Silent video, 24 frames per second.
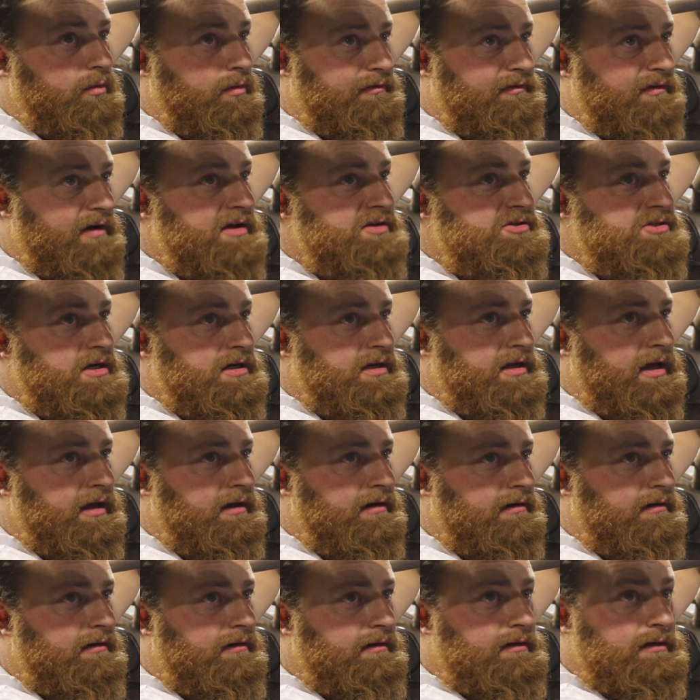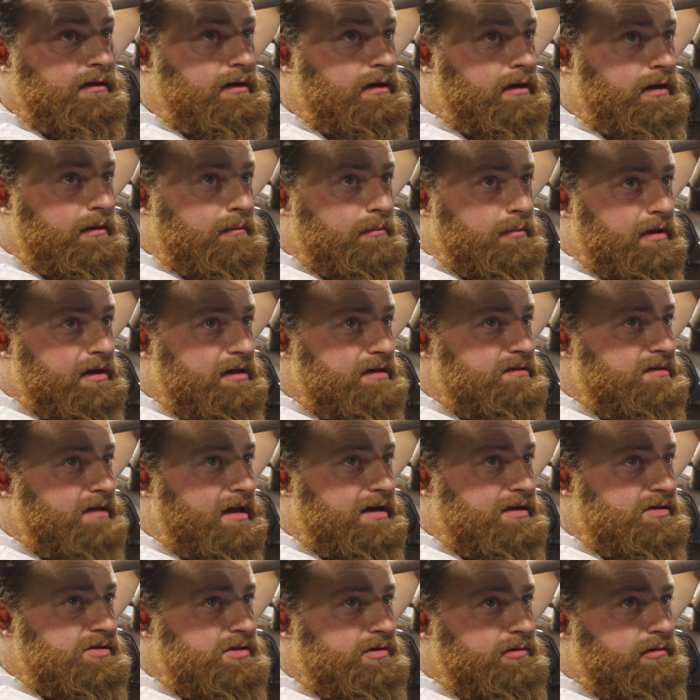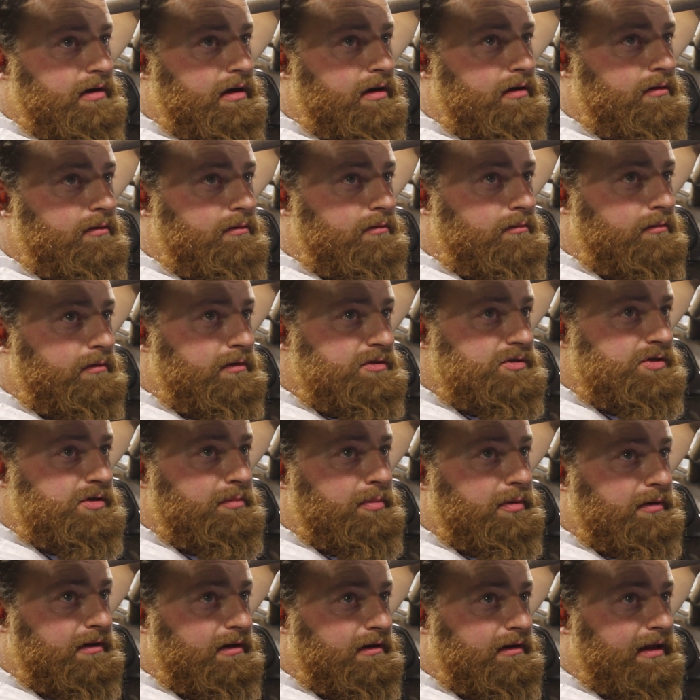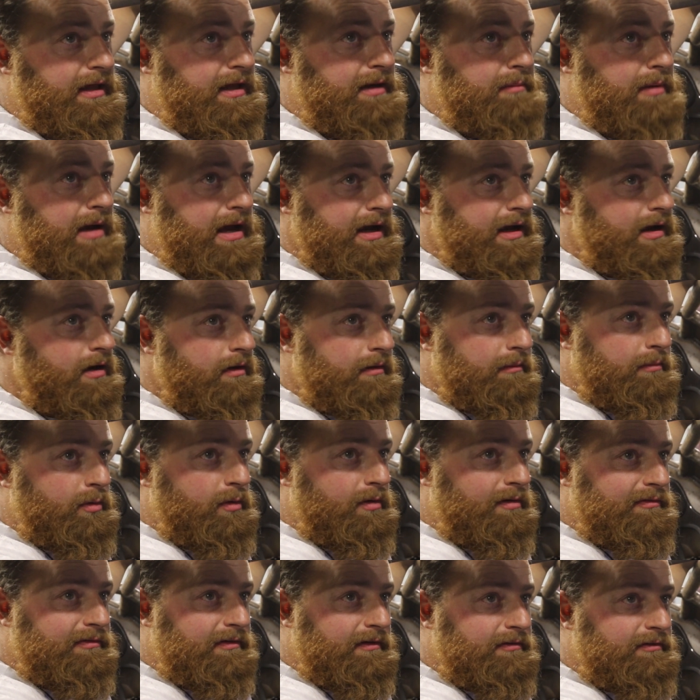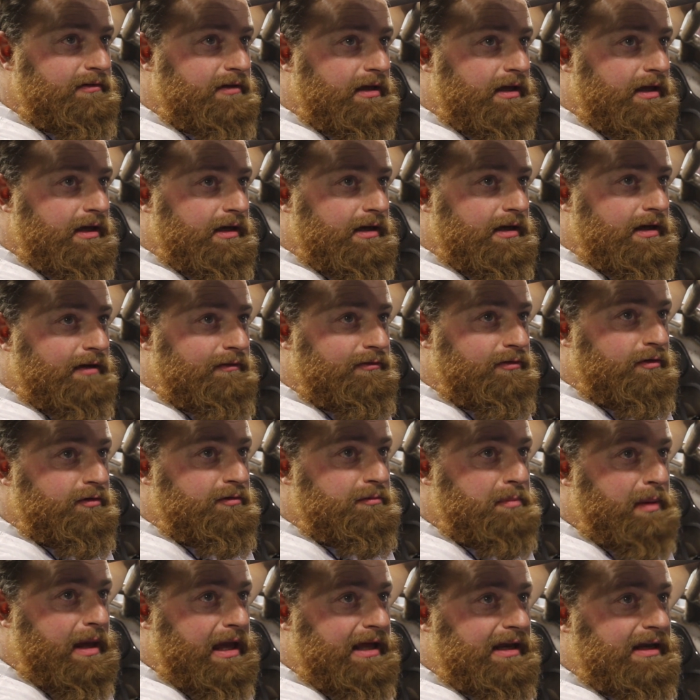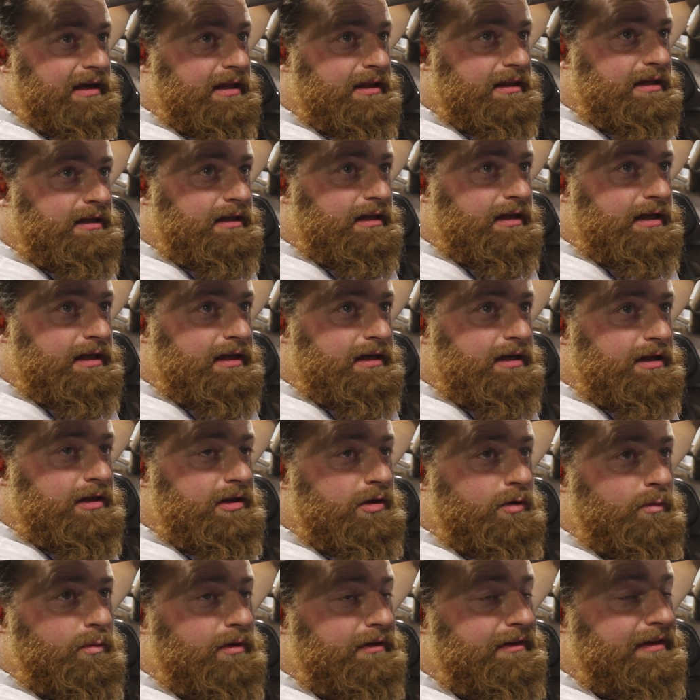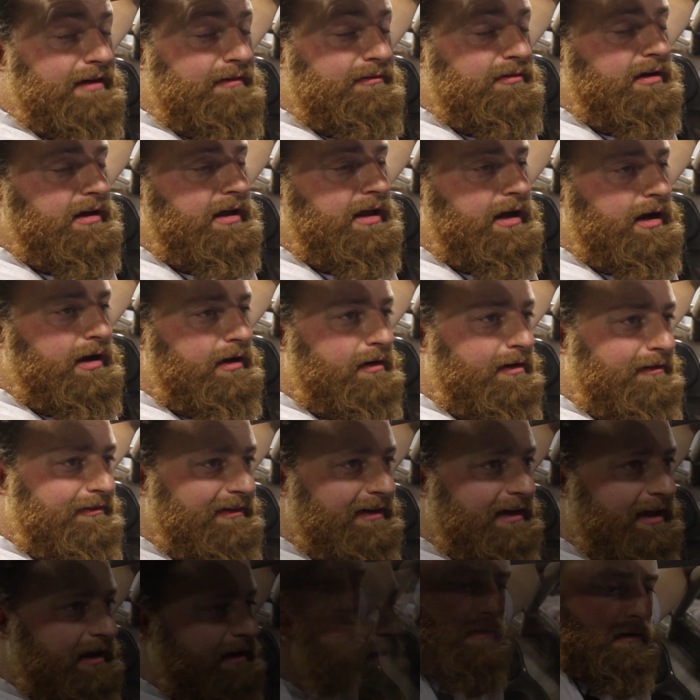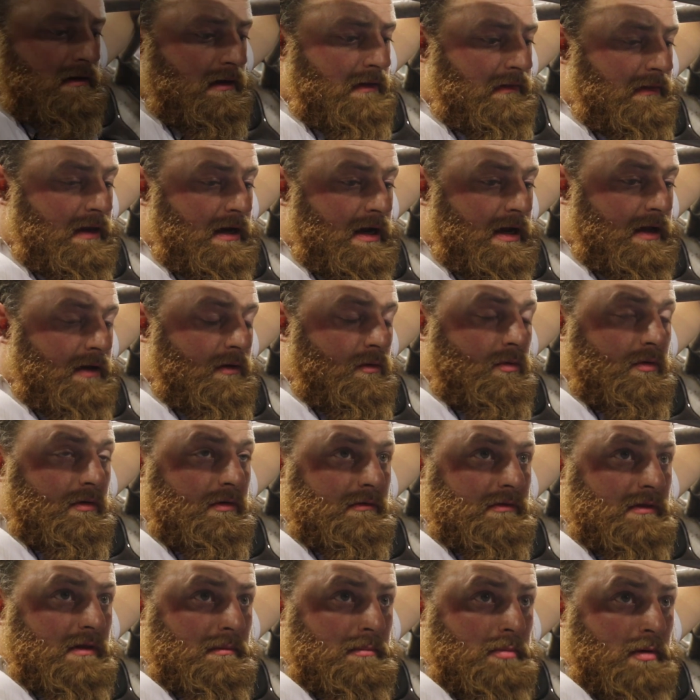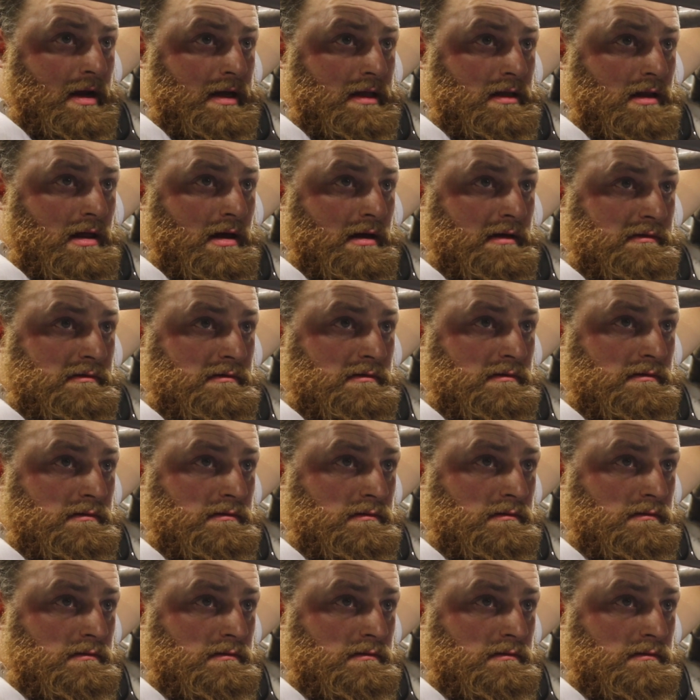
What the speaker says: a fresh container, because as you know, once you put the lid back on Pour 15, if there's paint in the lid, you will never get it off again. And then I ordered the brake lights.